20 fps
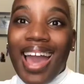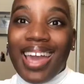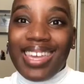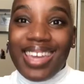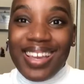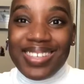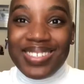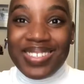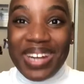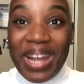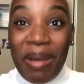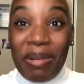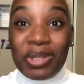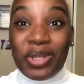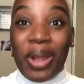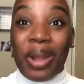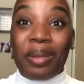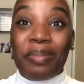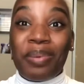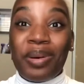Yesterday I was
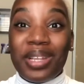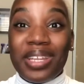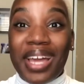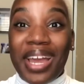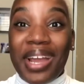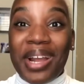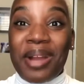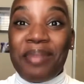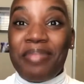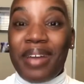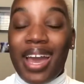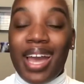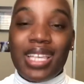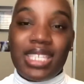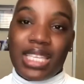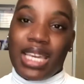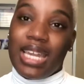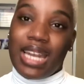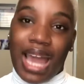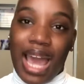trying to pull an
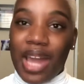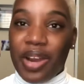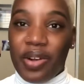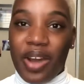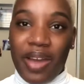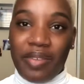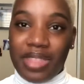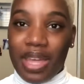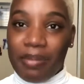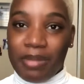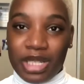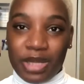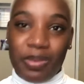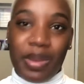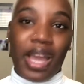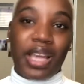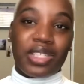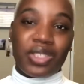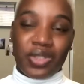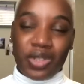arabesque, and I don't have that much
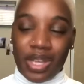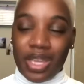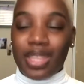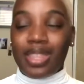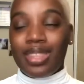back strength,